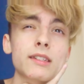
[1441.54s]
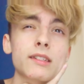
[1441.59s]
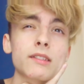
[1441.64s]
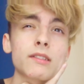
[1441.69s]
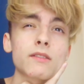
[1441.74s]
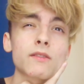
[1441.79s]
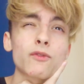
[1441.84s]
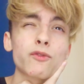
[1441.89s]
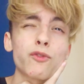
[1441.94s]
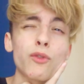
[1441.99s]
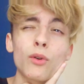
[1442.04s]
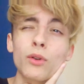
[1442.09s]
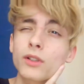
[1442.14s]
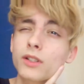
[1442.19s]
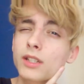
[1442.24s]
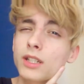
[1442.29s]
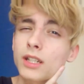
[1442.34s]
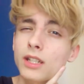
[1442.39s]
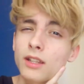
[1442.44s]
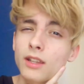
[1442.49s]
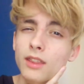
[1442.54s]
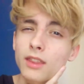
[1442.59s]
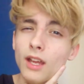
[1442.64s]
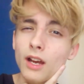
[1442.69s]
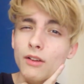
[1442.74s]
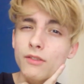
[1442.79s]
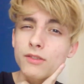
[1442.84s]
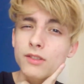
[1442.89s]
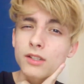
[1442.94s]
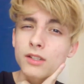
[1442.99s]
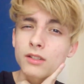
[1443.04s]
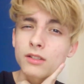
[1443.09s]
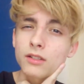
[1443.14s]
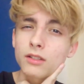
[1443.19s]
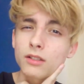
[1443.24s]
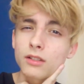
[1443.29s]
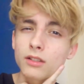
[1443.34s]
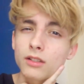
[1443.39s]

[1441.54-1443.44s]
14,000,